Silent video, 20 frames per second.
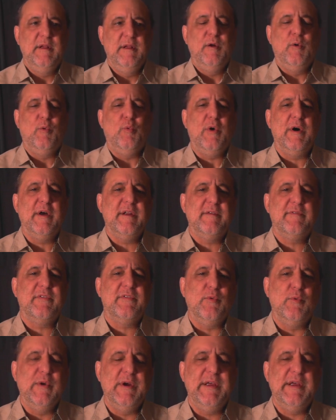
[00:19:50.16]
one of
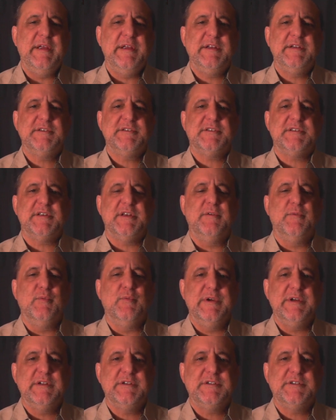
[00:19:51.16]
the ways in
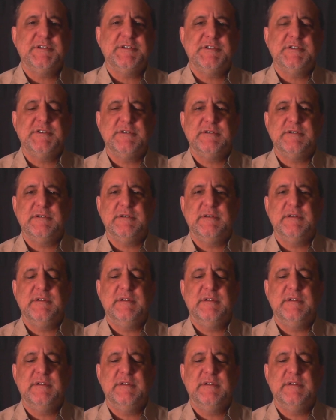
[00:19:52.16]
which